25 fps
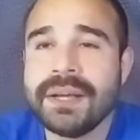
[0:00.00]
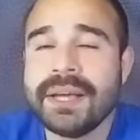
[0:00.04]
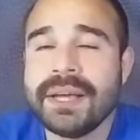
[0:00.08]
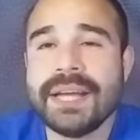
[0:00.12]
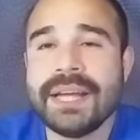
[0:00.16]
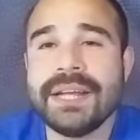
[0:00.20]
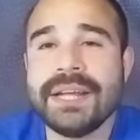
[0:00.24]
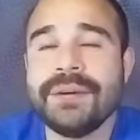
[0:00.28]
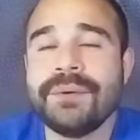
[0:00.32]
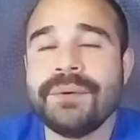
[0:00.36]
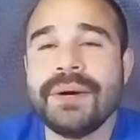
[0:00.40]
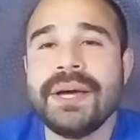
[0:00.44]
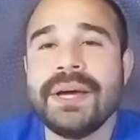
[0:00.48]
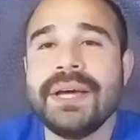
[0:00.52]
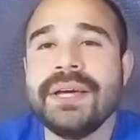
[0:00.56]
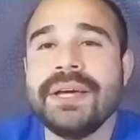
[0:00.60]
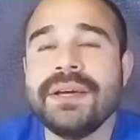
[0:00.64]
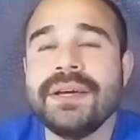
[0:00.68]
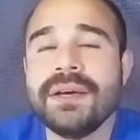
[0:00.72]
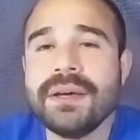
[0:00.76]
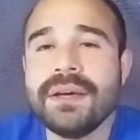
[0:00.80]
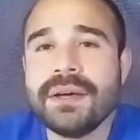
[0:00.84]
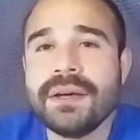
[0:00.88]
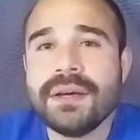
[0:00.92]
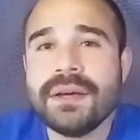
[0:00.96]
Anyway,
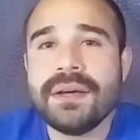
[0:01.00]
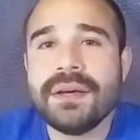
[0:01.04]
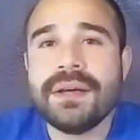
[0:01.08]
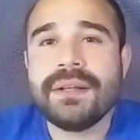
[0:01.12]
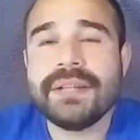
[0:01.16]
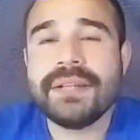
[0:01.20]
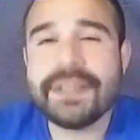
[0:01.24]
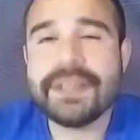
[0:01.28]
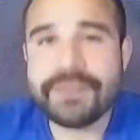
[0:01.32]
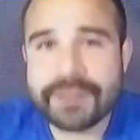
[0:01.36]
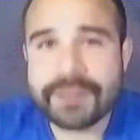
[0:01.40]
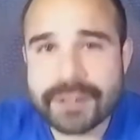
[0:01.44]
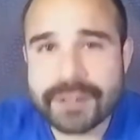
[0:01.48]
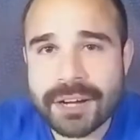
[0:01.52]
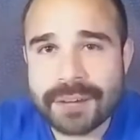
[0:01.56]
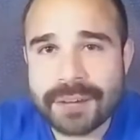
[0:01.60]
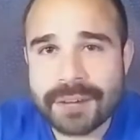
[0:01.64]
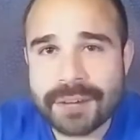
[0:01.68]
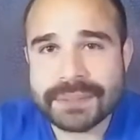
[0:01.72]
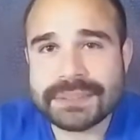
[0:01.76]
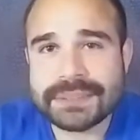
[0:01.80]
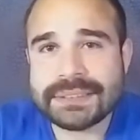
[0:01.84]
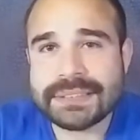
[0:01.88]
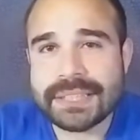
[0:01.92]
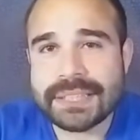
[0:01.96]
leave your
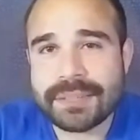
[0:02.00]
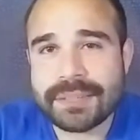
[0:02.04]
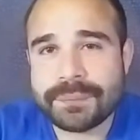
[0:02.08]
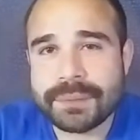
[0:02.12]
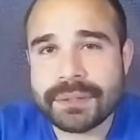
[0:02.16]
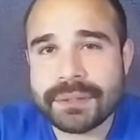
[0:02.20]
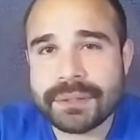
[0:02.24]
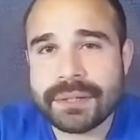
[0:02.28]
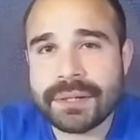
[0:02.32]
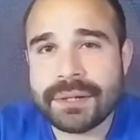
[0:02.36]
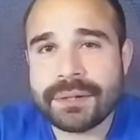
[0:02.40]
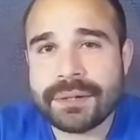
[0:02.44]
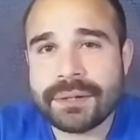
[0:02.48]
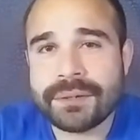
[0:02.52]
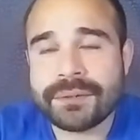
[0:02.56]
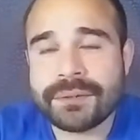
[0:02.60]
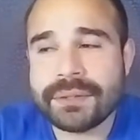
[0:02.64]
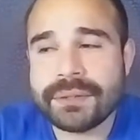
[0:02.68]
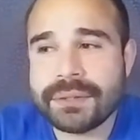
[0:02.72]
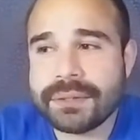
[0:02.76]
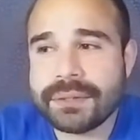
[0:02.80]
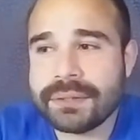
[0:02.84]
comments down below.